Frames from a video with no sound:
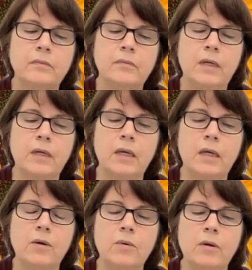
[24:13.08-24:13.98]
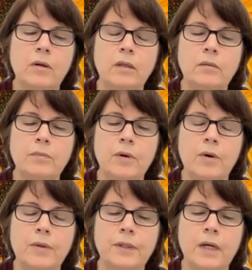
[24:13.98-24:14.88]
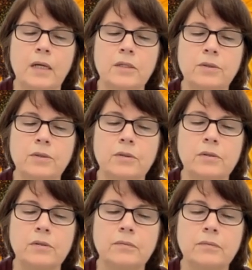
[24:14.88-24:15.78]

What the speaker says: being equal in both nostrils.